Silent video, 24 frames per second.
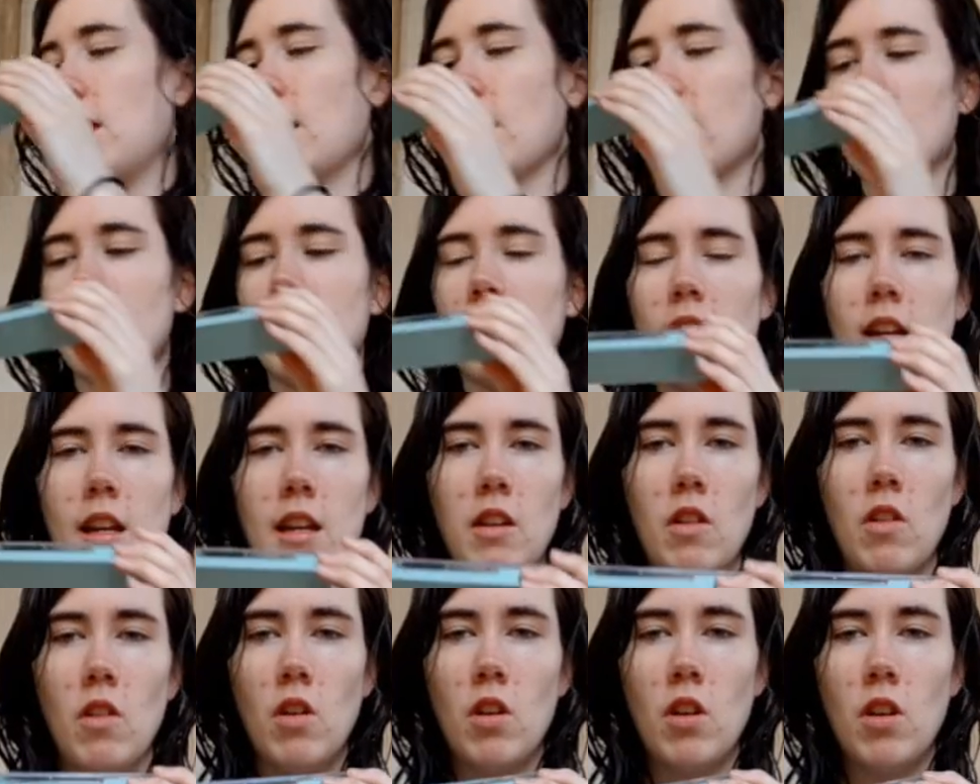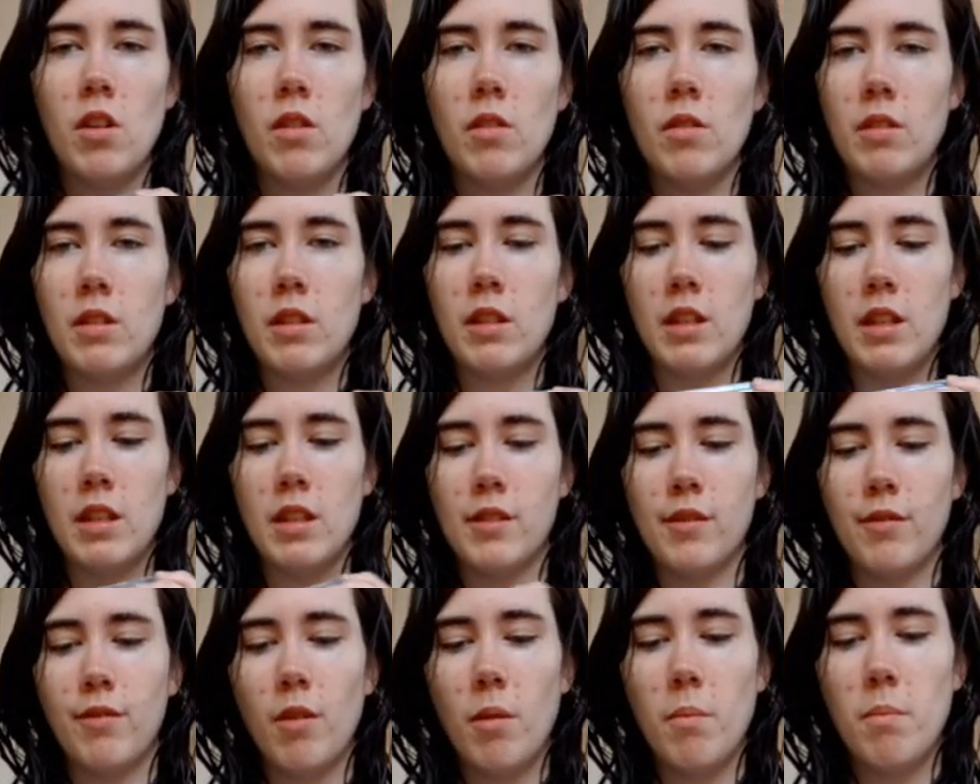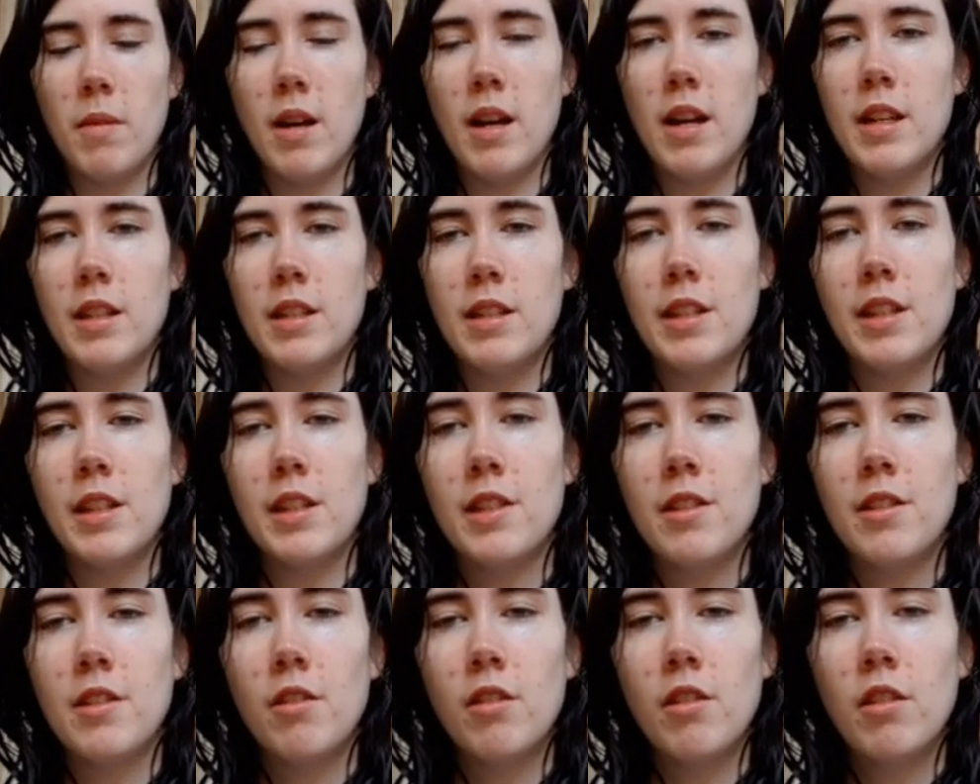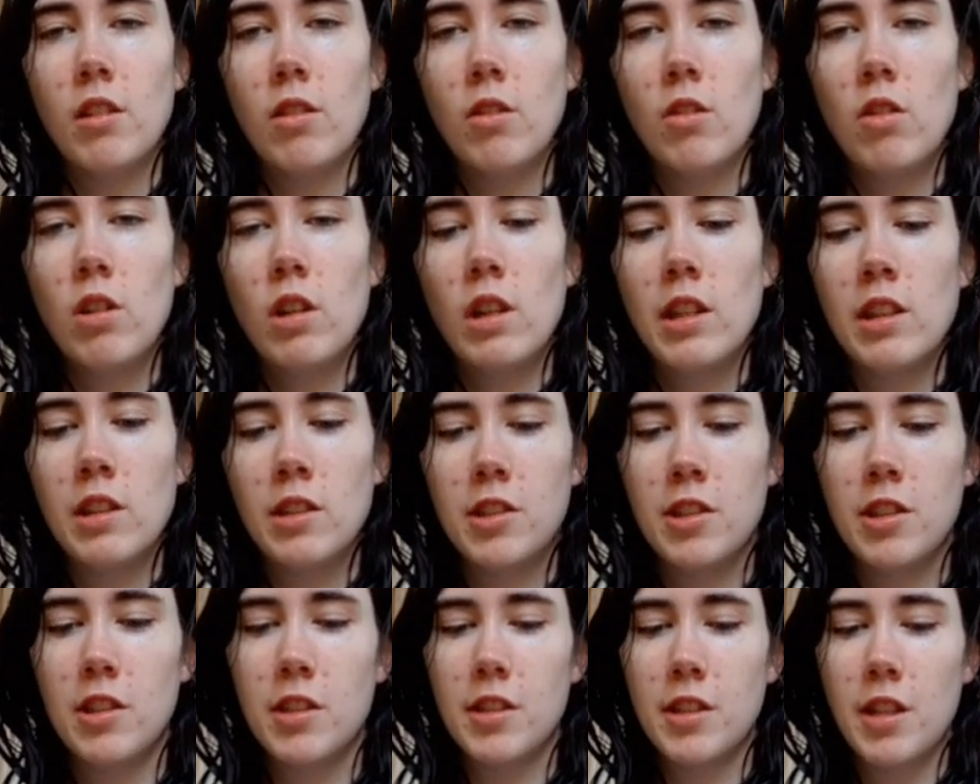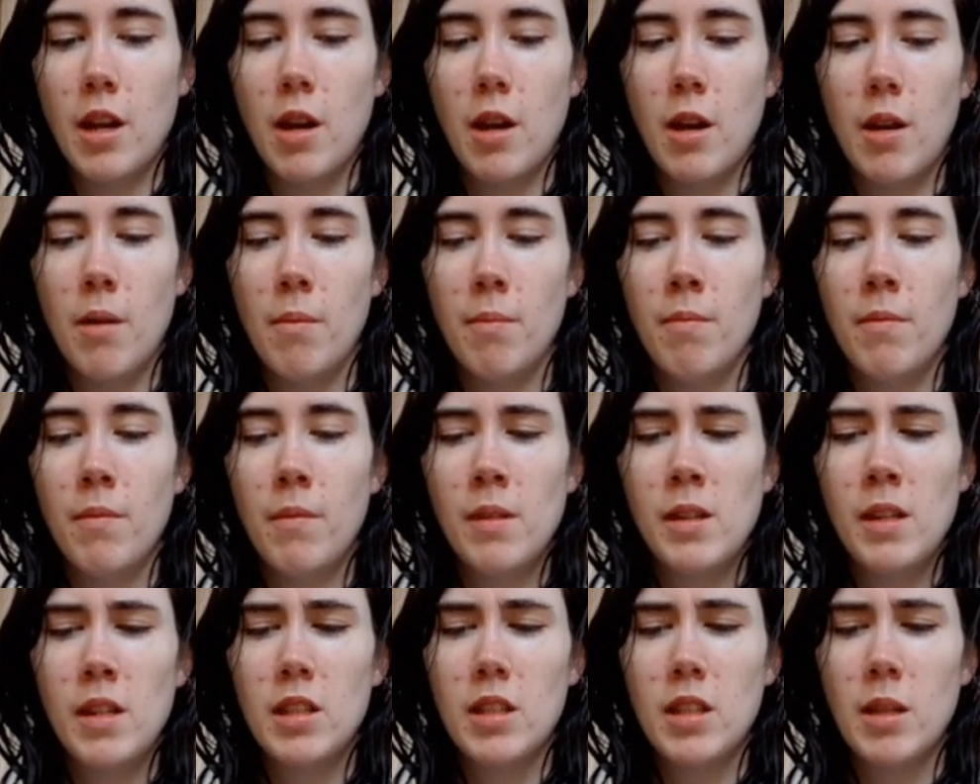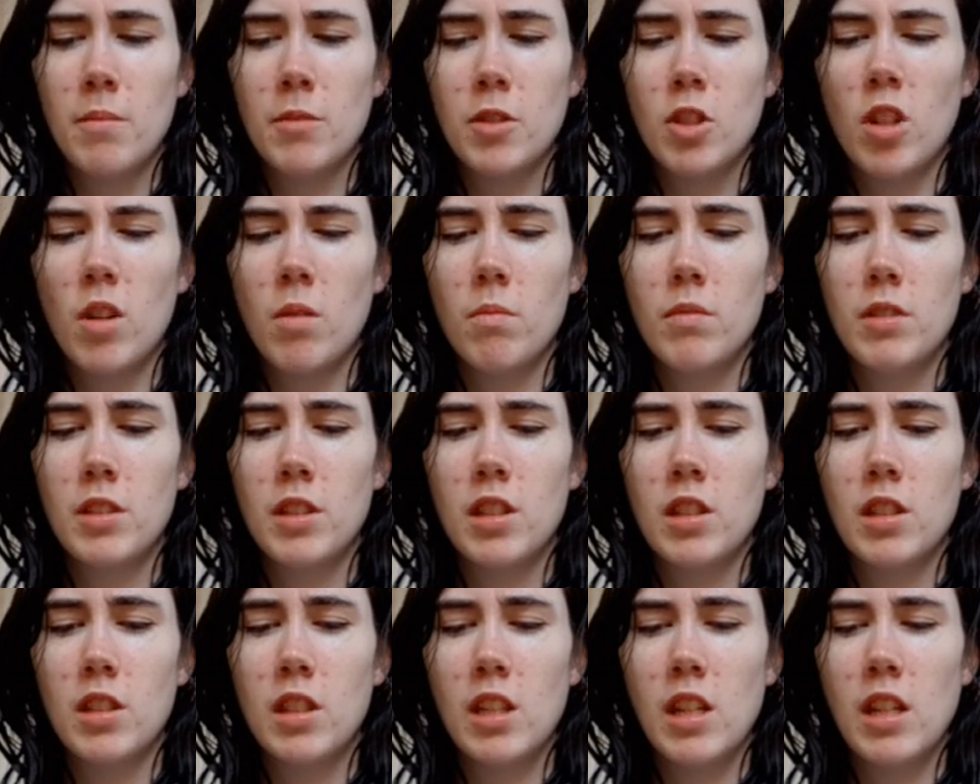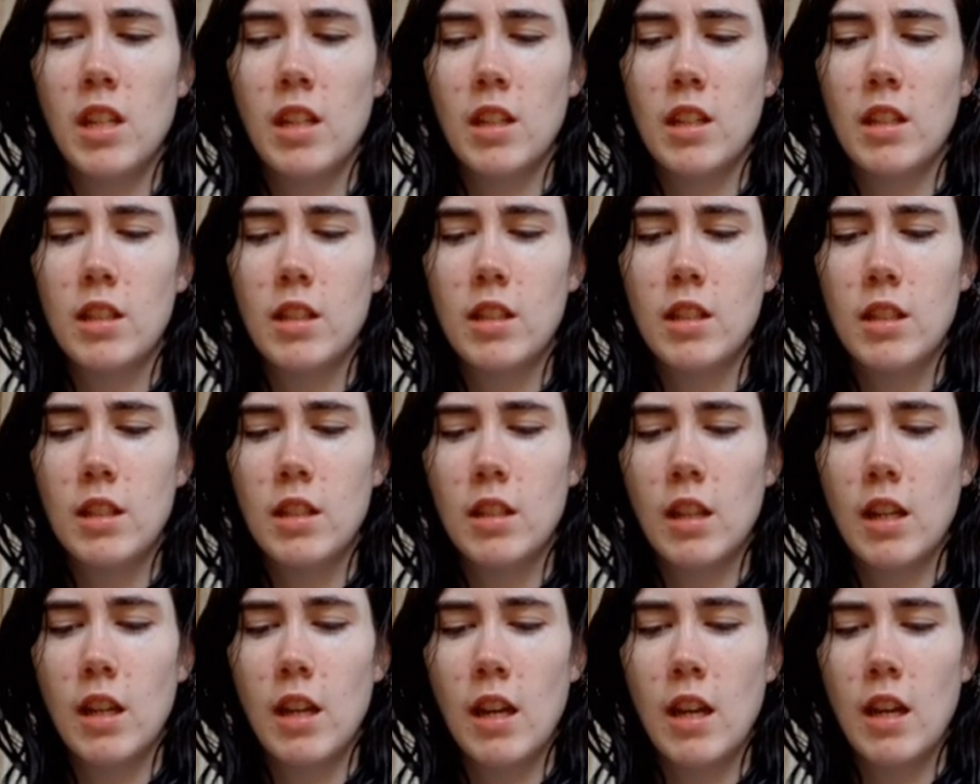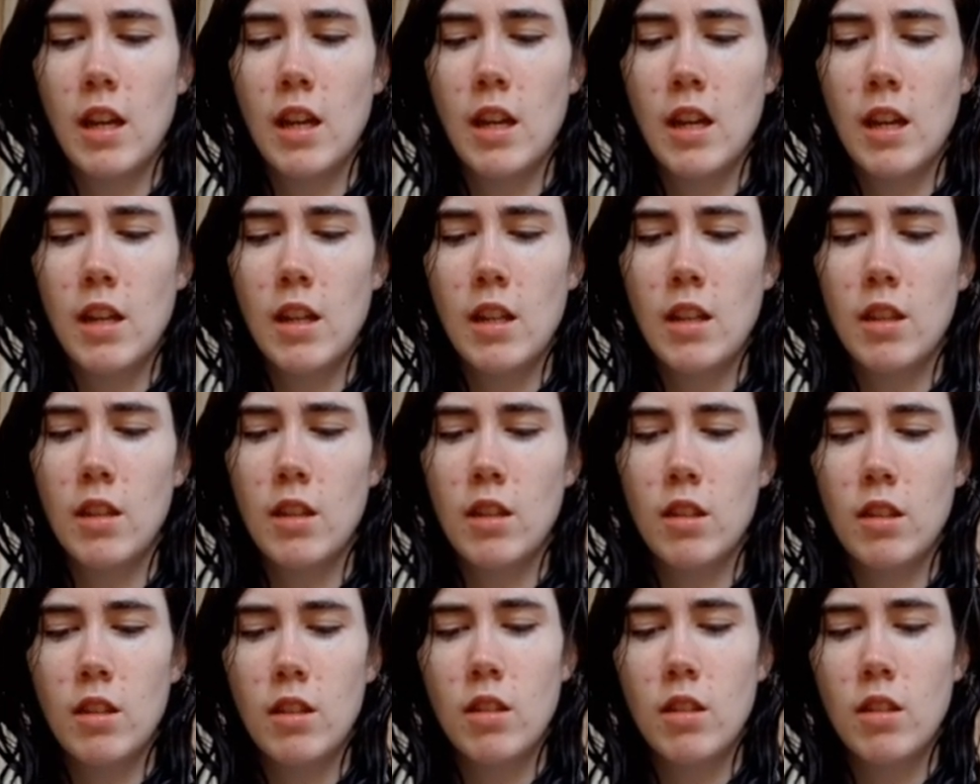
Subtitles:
Next I got this from my sister-in-law. It's just some chopped sticks and